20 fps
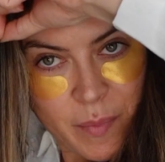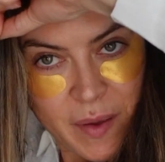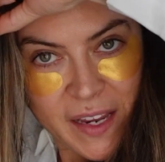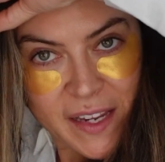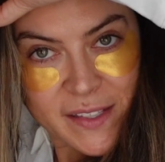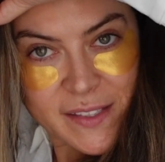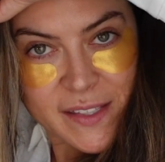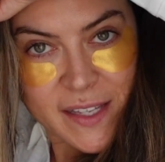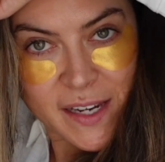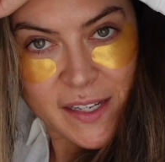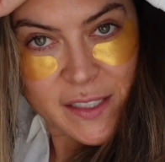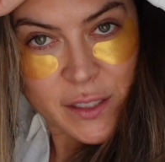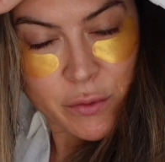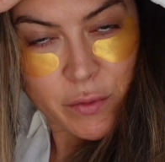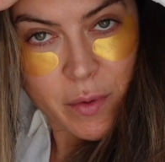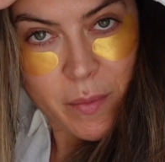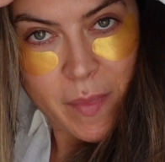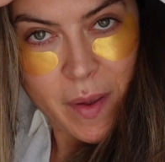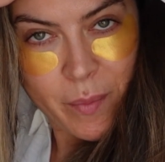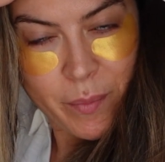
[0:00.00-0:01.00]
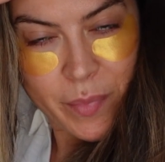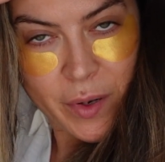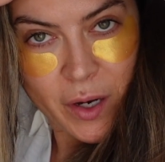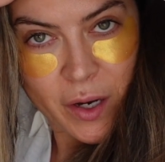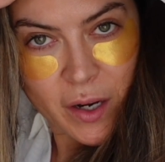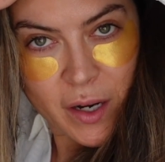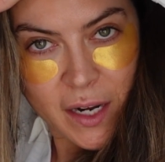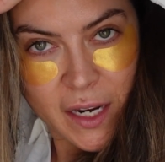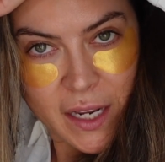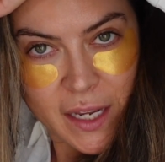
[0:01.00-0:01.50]
biggest thing to
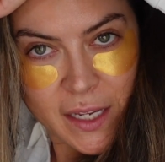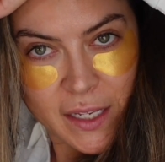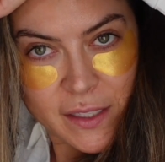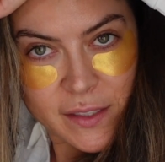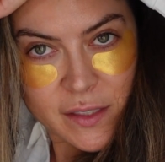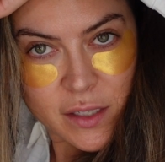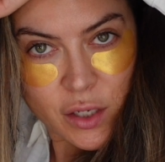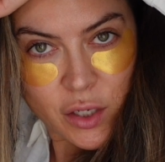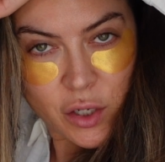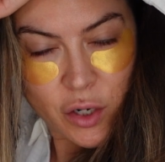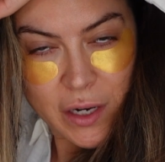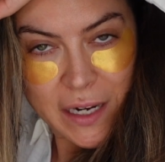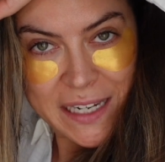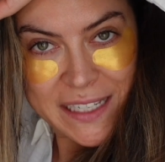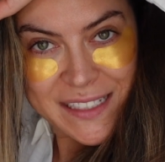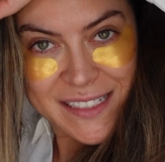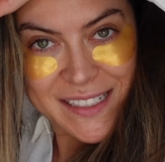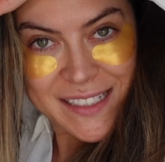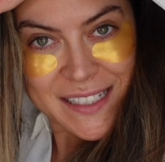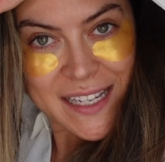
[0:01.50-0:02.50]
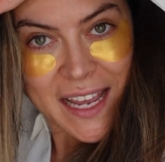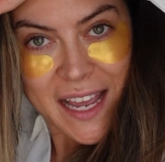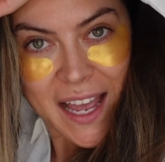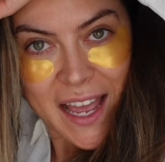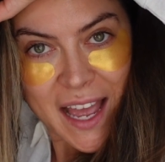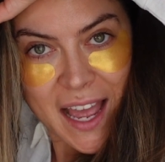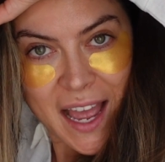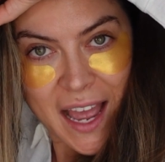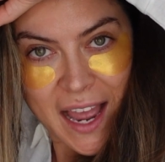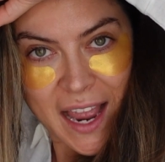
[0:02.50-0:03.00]
remember is your
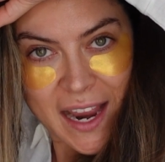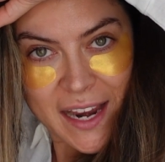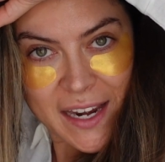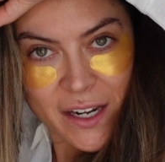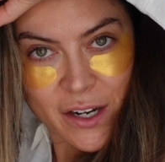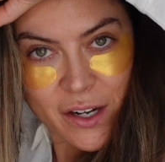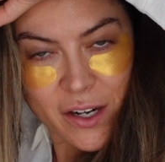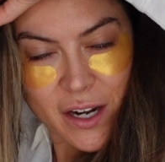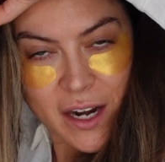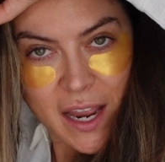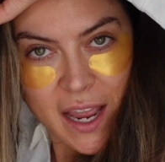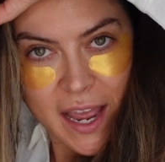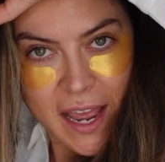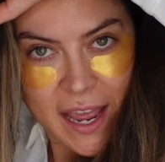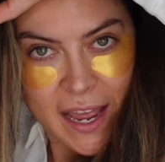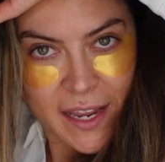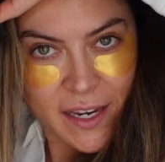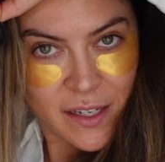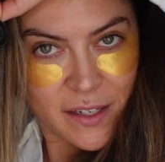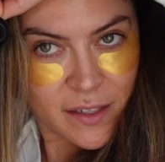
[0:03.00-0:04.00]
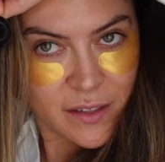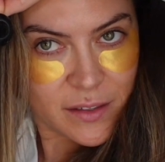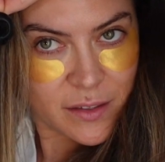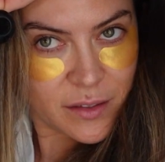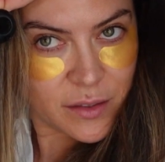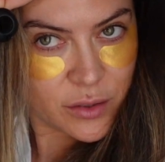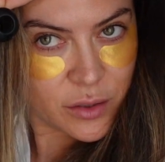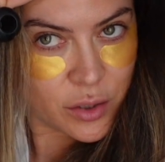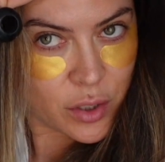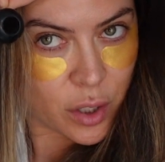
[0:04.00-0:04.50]
entire
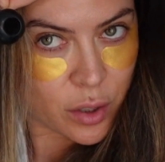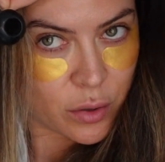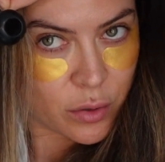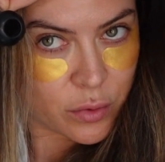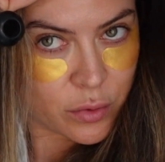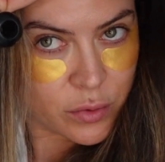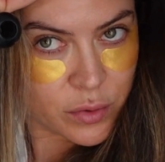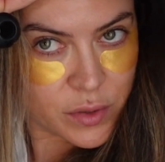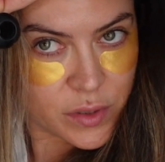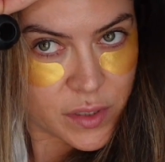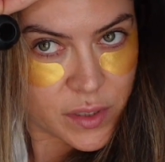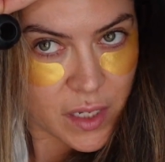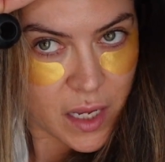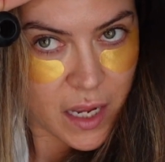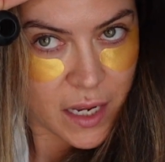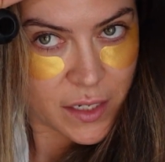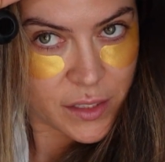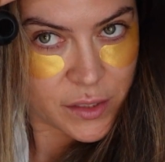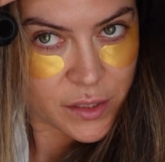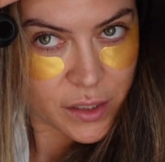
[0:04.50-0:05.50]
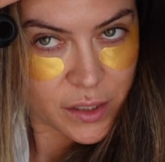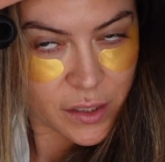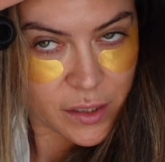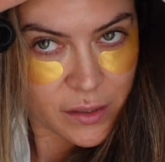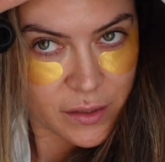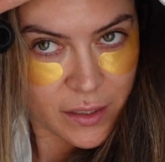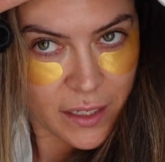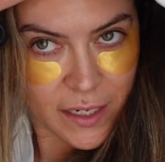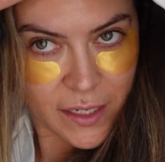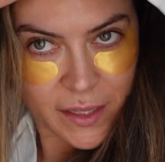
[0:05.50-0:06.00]
head goes
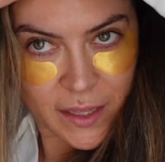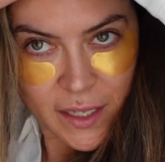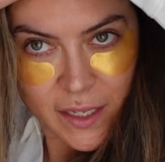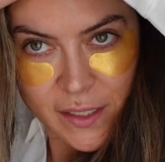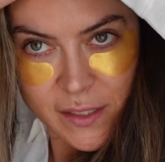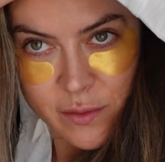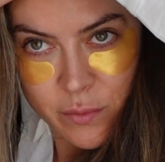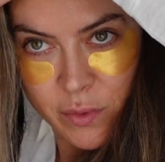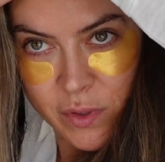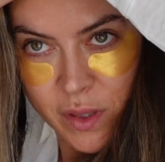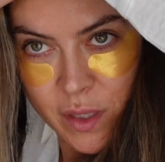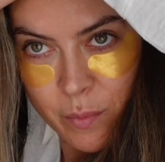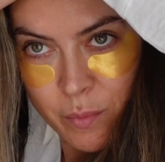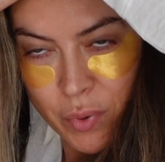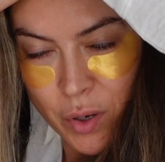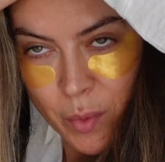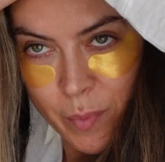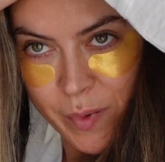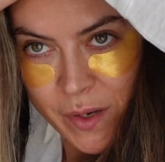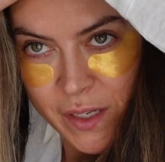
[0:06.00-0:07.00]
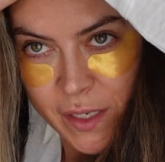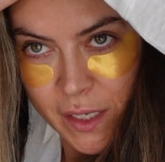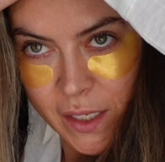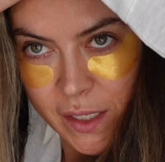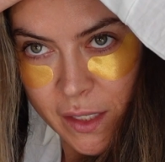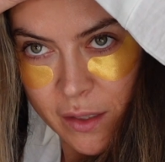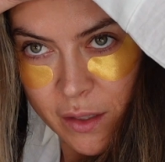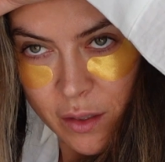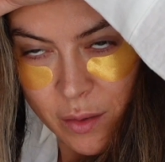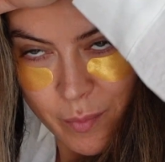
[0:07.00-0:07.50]
under like this with the
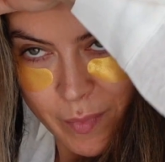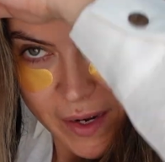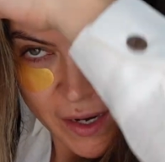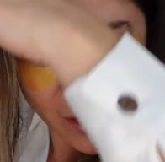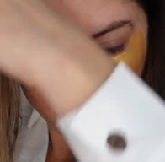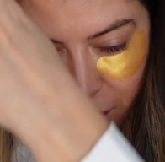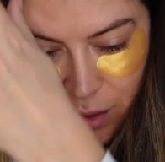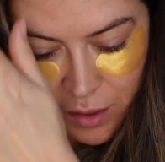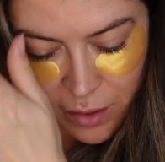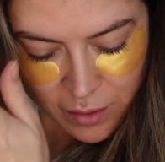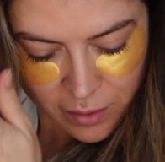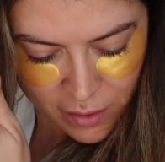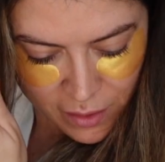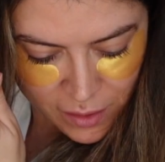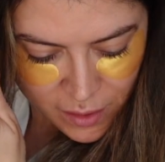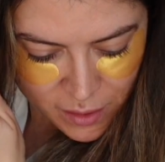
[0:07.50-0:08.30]
perpendicular barrel,